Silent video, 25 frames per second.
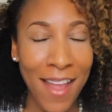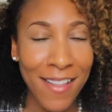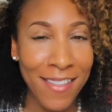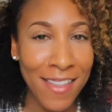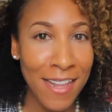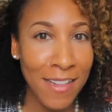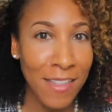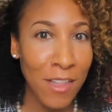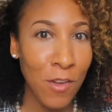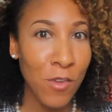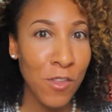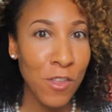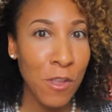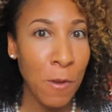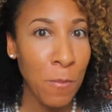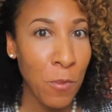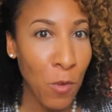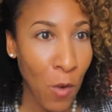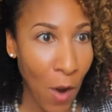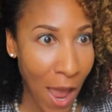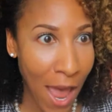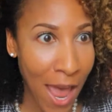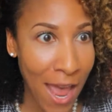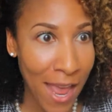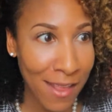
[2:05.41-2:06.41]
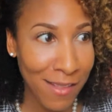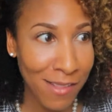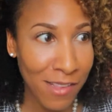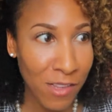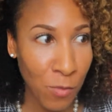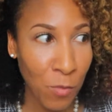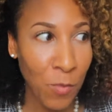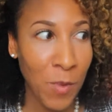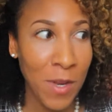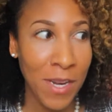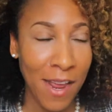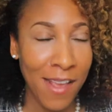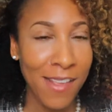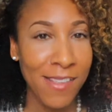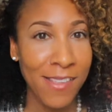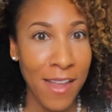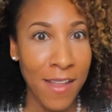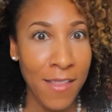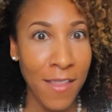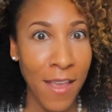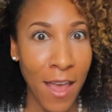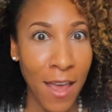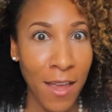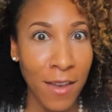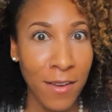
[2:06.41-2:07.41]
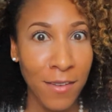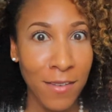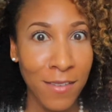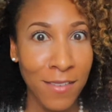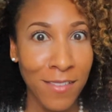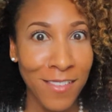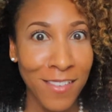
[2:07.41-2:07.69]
I think they're surprised when I say that.